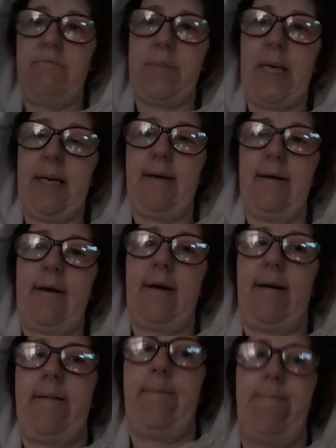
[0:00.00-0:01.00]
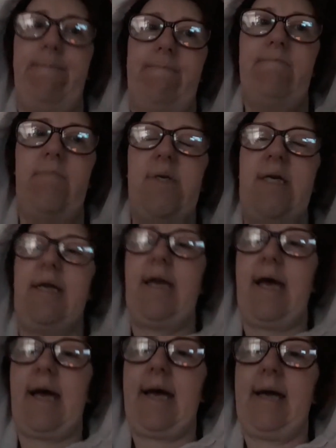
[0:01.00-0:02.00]
but
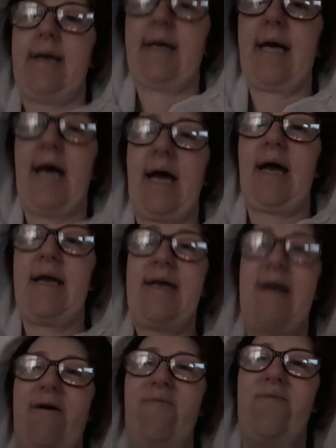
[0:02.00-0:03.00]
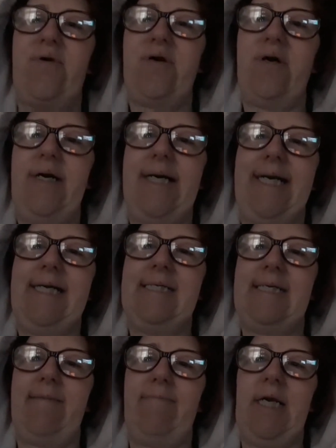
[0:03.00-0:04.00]
yeah, I have got a
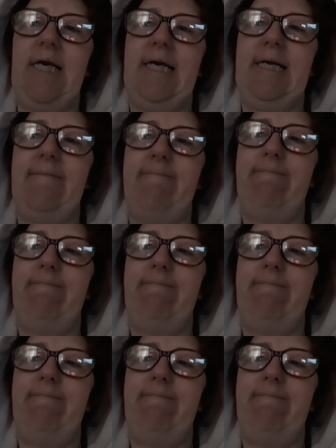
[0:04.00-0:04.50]
tablet.